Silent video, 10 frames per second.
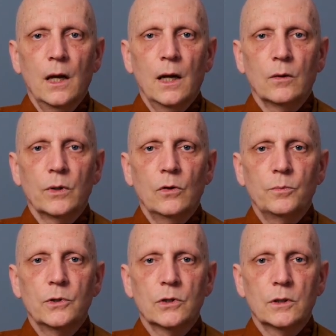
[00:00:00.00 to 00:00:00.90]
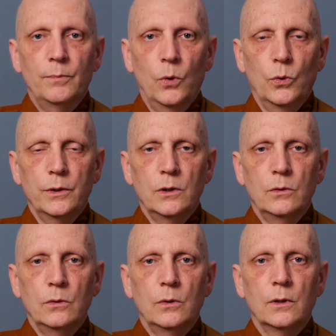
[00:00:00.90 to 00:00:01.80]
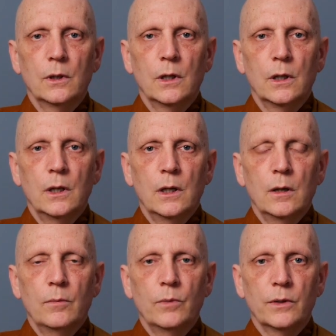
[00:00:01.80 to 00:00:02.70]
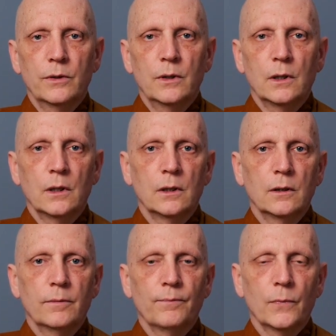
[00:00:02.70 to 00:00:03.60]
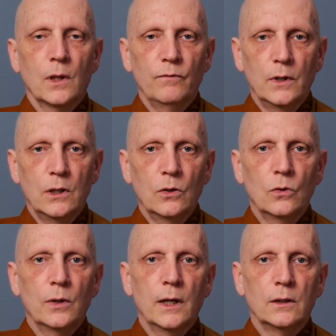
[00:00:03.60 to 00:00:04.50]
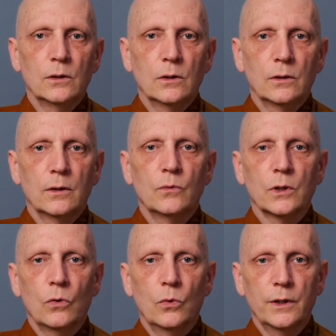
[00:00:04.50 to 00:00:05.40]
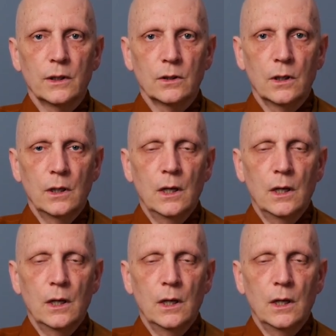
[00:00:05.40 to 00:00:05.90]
And we hope to support you with video and recording,